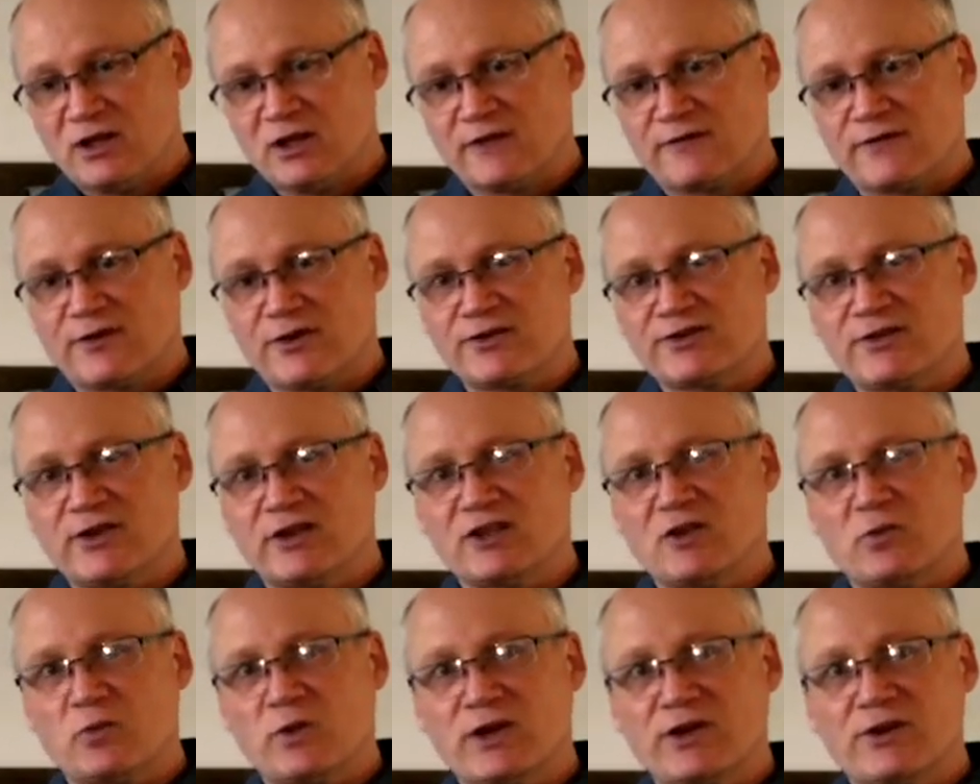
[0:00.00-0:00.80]
The first
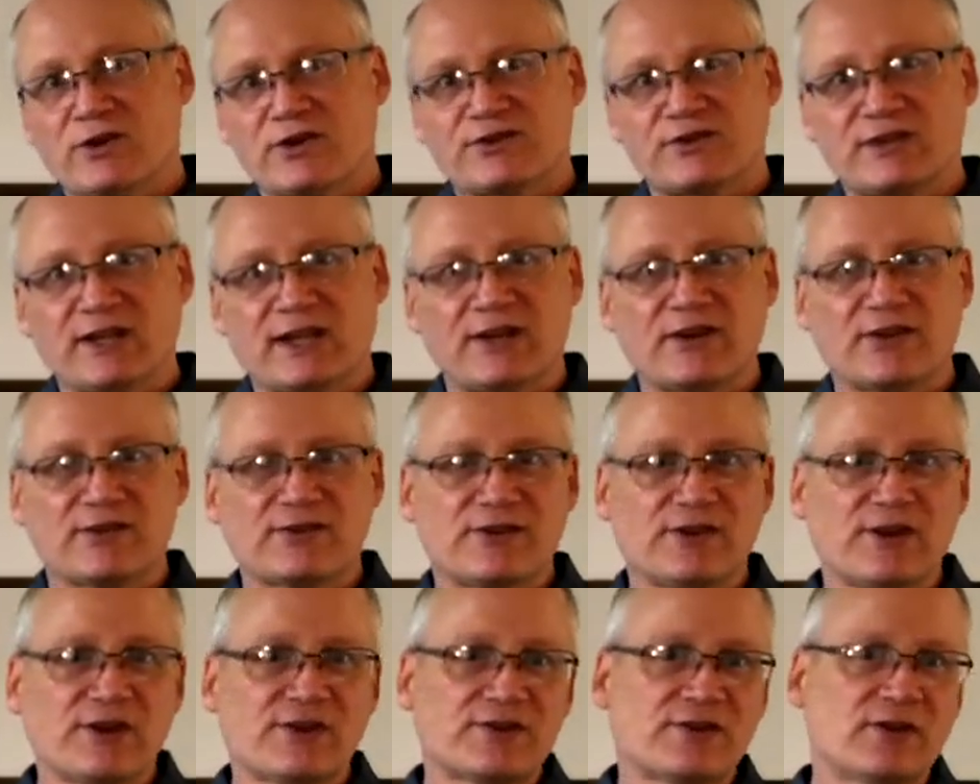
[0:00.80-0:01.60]
thing that we understand
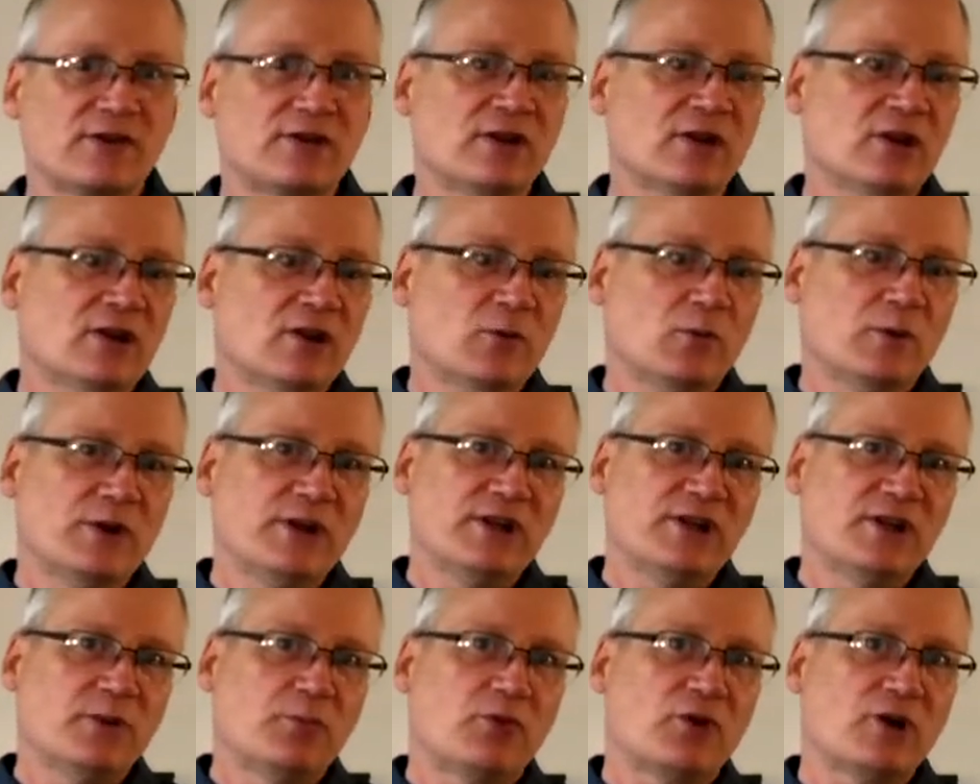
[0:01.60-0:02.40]
is this that we
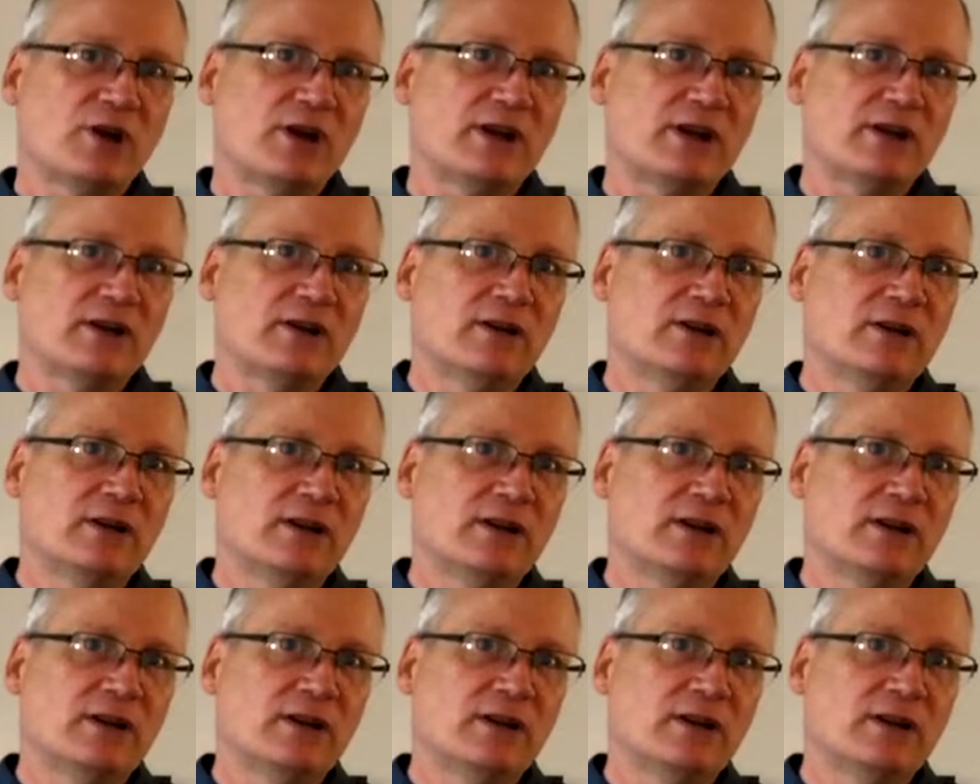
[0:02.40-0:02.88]
need to pray.